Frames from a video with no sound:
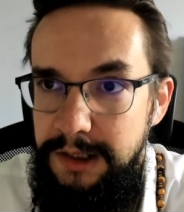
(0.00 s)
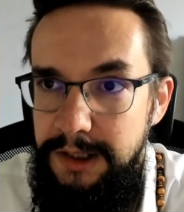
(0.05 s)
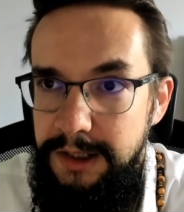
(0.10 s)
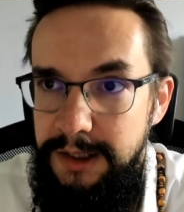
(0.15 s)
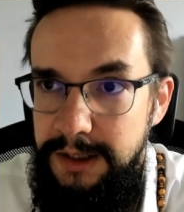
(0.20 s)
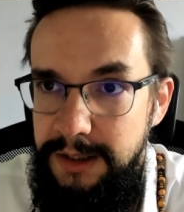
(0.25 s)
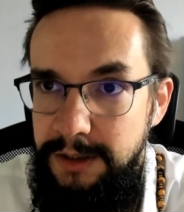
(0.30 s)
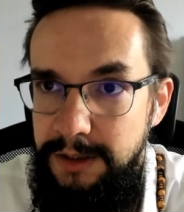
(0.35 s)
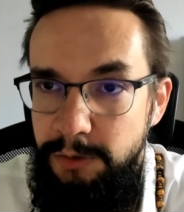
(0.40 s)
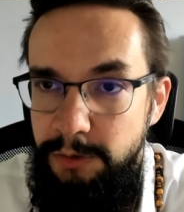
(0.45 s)

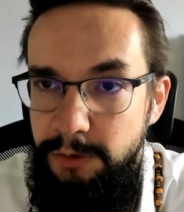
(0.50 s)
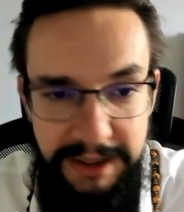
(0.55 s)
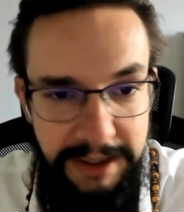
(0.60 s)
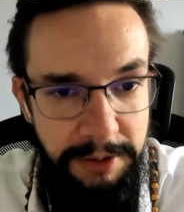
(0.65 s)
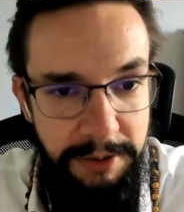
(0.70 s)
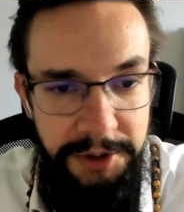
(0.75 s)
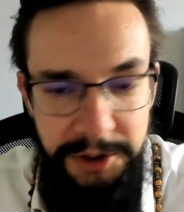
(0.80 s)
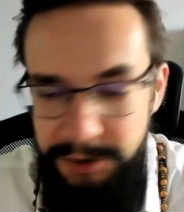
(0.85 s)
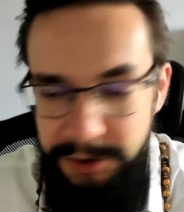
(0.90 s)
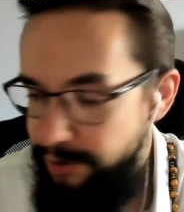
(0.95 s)
Right
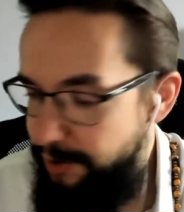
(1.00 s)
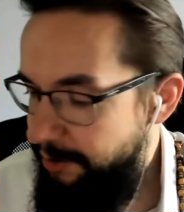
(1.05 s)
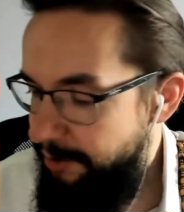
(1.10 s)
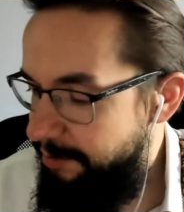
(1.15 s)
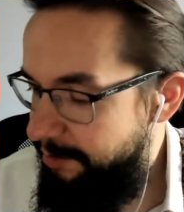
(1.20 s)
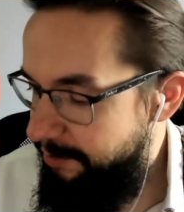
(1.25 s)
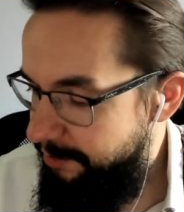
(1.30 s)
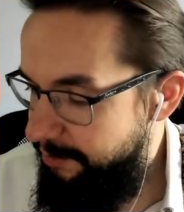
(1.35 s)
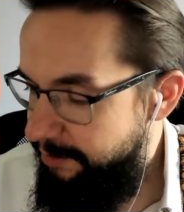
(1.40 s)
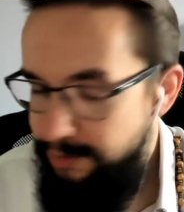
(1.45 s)
now
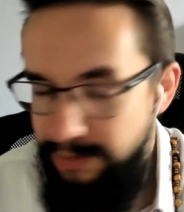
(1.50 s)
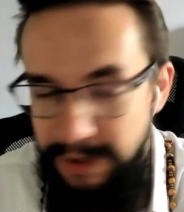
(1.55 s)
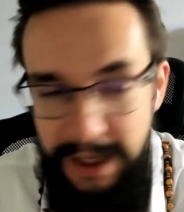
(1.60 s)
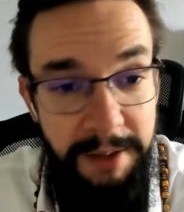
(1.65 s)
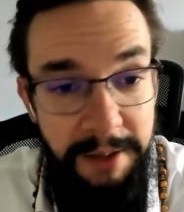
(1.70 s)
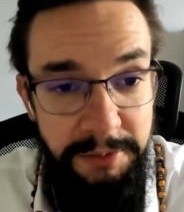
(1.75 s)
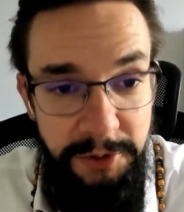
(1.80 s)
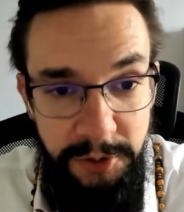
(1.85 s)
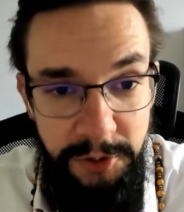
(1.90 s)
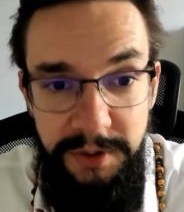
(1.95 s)

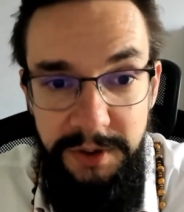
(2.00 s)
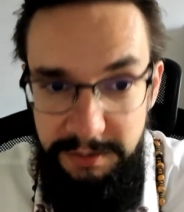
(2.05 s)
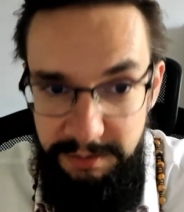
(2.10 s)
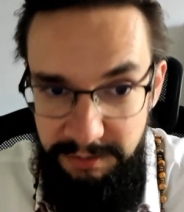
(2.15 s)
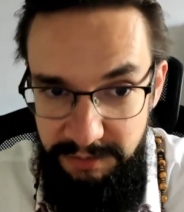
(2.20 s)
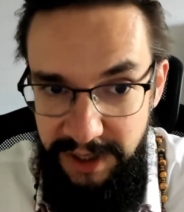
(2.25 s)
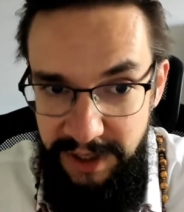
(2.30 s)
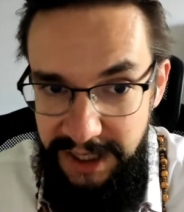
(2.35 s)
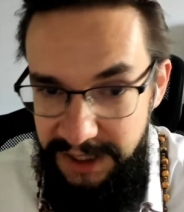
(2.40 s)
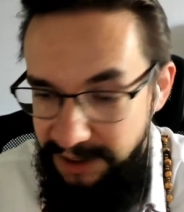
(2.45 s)
I'm doing
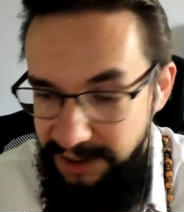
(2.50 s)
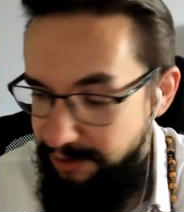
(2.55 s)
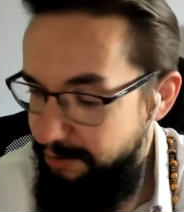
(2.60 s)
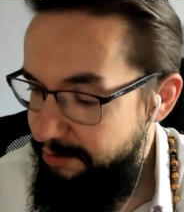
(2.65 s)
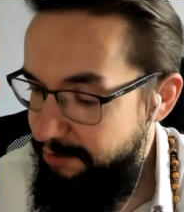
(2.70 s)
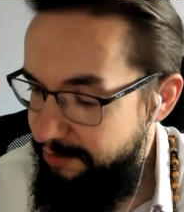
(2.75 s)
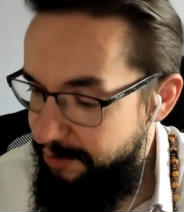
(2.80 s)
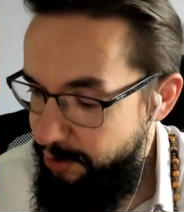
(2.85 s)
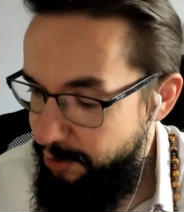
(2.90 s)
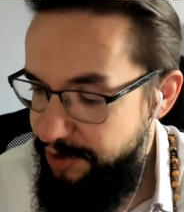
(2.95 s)
writing,
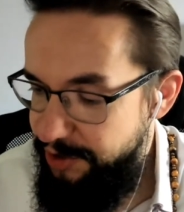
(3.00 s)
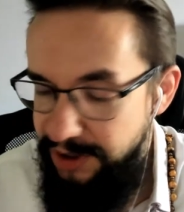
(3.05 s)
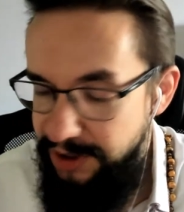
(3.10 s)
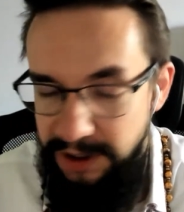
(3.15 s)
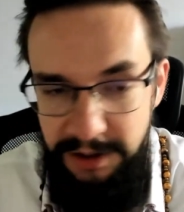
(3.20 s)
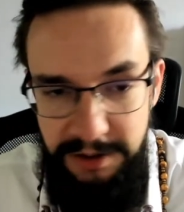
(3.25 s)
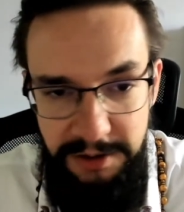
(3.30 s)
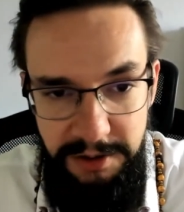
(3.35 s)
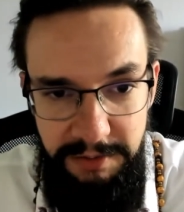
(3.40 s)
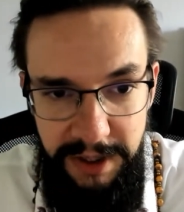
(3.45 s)
focusing
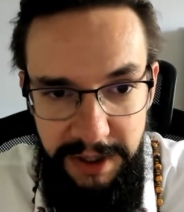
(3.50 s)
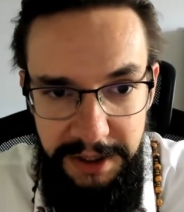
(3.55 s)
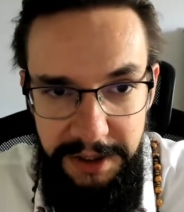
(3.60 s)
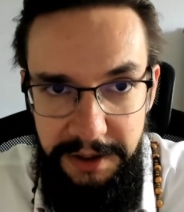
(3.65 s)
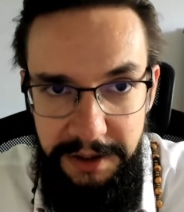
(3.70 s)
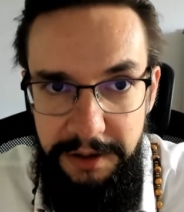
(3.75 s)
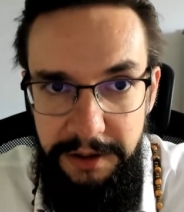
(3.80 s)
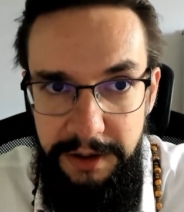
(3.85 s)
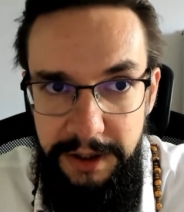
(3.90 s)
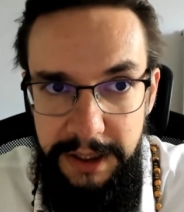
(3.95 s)
on the
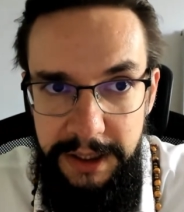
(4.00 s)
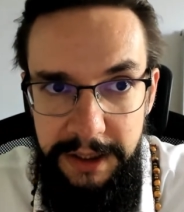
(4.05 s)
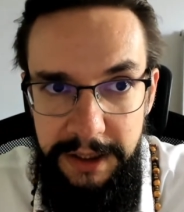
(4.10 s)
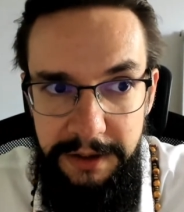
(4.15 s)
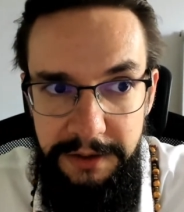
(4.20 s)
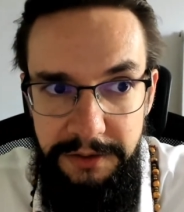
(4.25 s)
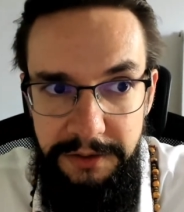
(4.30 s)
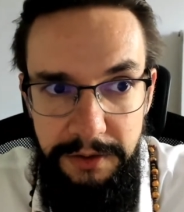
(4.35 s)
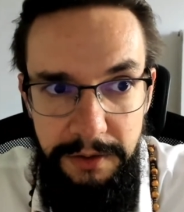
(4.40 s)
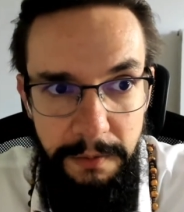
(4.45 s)
writing,
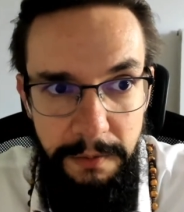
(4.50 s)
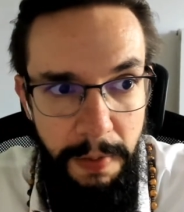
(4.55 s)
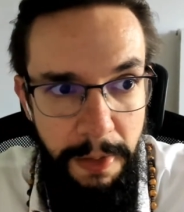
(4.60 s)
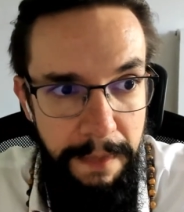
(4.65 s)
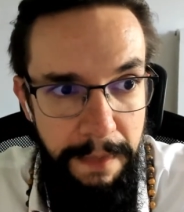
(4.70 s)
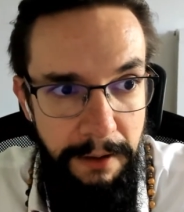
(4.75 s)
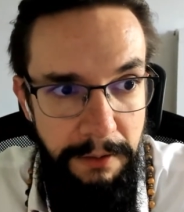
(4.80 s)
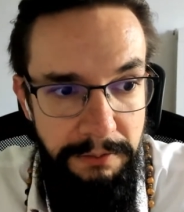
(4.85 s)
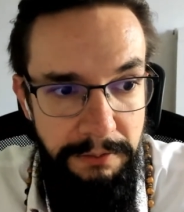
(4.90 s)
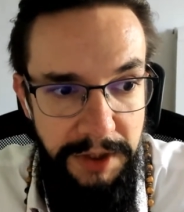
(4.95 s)
and
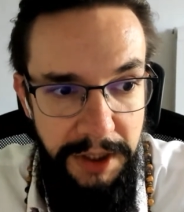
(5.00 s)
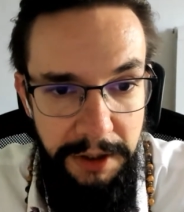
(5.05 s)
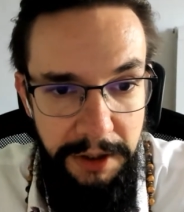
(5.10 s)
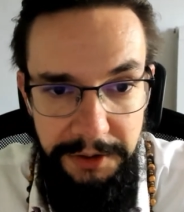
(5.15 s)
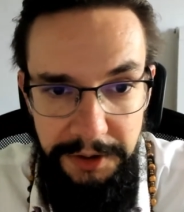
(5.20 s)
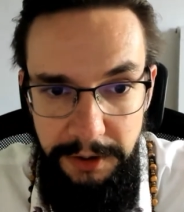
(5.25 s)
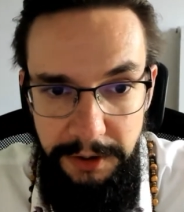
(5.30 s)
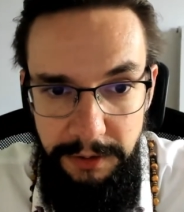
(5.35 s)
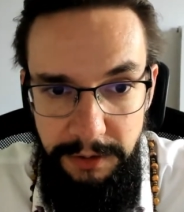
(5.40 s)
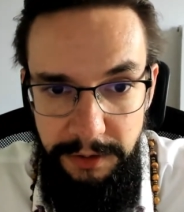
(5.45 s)
that
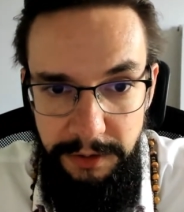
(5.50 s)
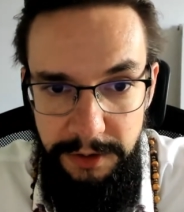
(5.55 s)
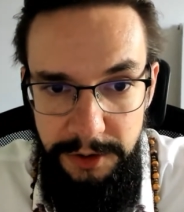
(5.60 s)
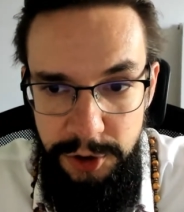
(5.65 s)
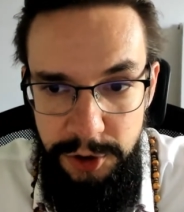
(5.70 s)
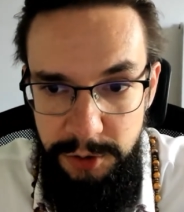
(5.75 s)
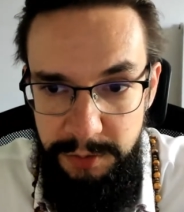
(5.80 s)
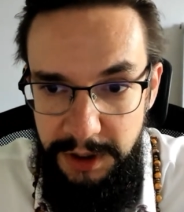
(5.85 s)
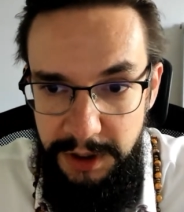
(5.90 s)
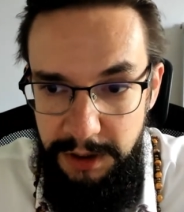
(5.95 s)
article
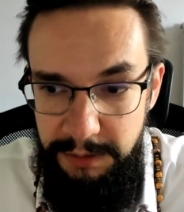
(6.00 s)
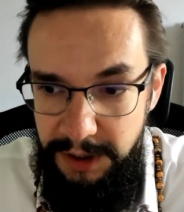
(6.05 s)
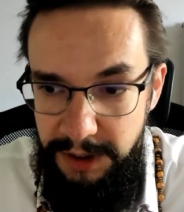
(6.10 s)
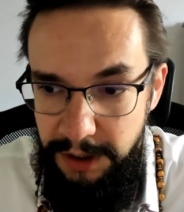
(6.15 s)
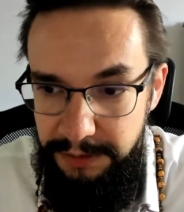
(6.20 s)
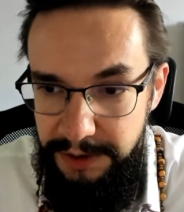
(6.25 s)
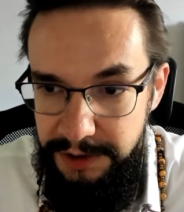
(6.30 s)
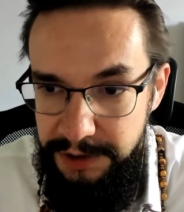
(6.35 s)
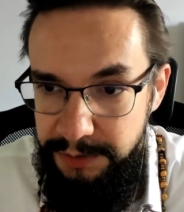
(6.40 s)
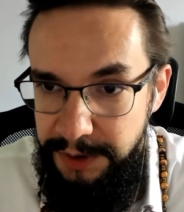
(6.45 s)
should be coming
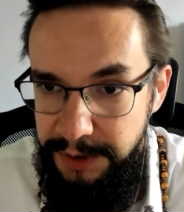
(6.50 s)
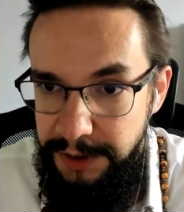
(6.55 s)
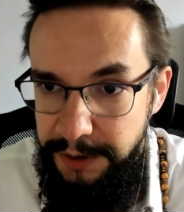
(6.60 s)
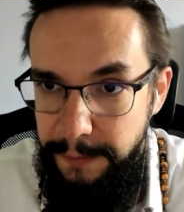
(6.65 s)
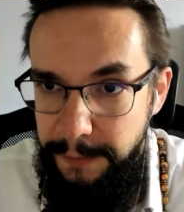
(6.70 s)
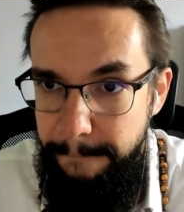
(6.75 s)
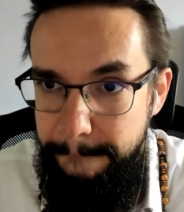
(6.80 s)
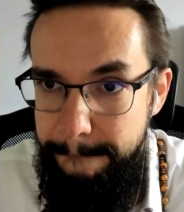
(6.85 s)
out this week,